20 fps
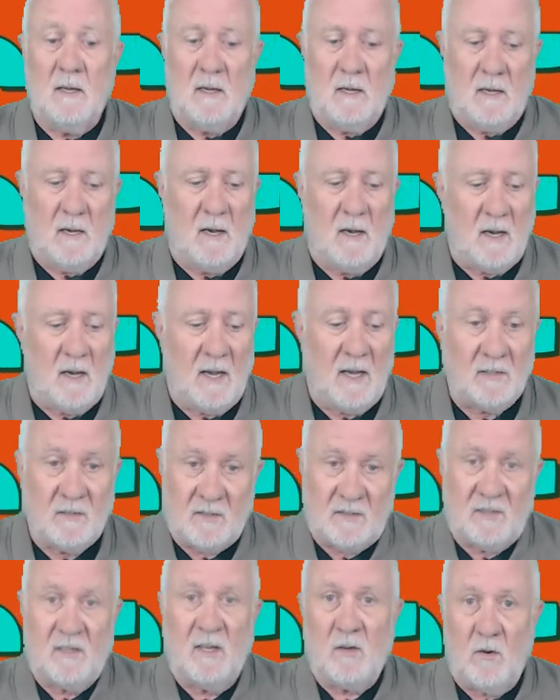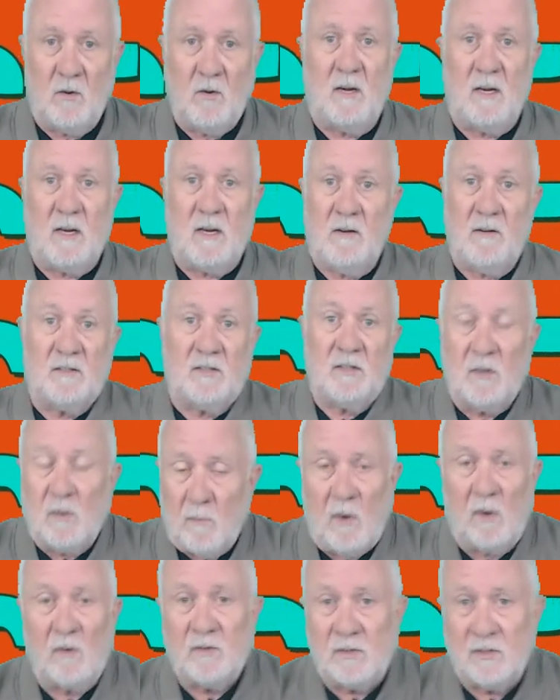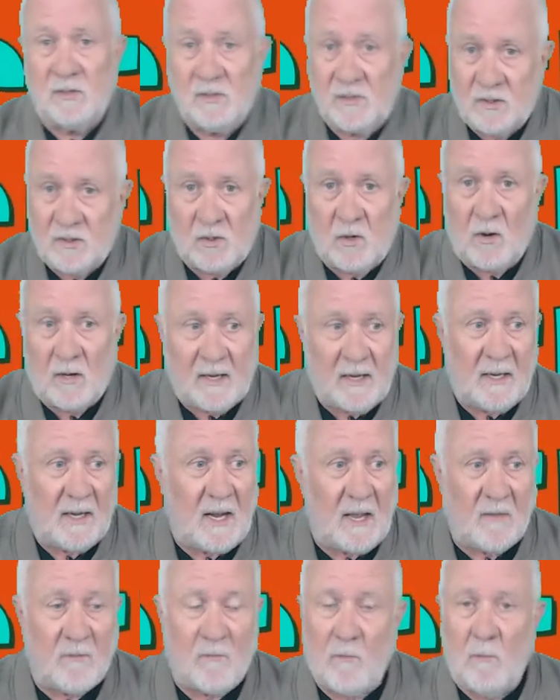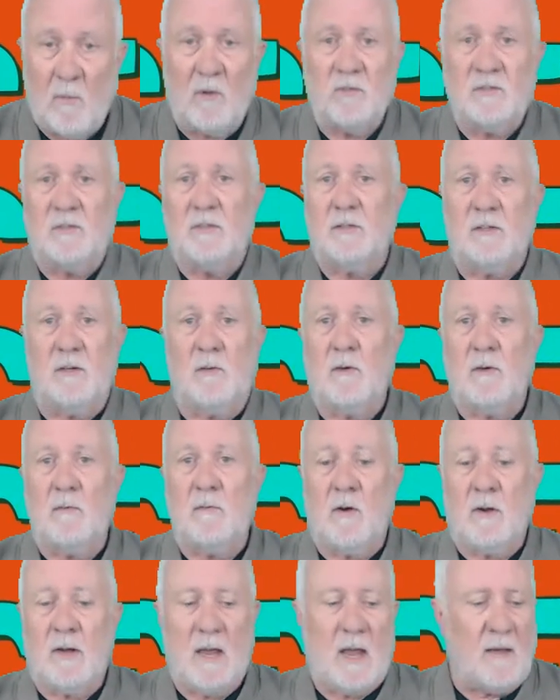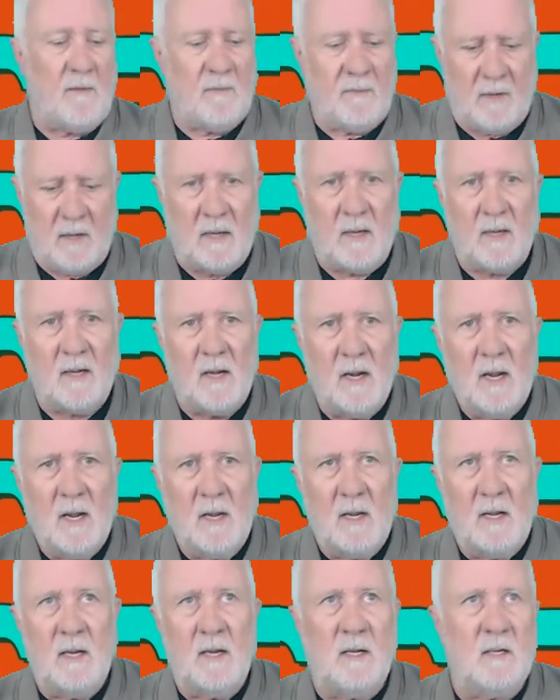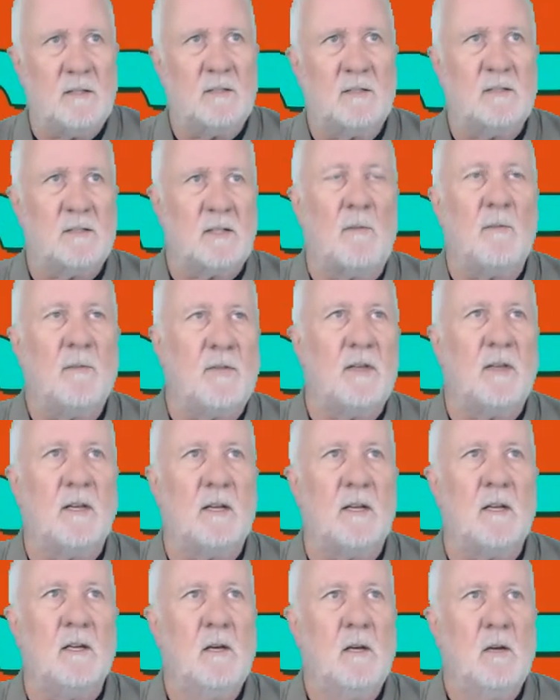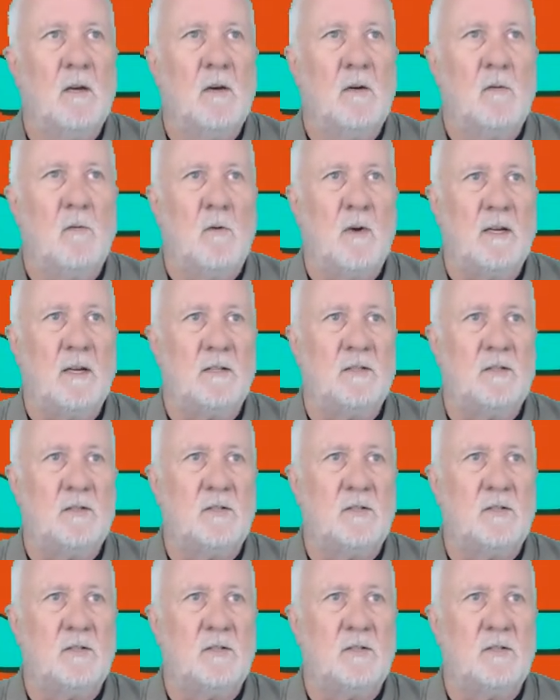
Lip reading: As I said earlier, it's an emotion, just like any other emotion that we might have, and it's something which,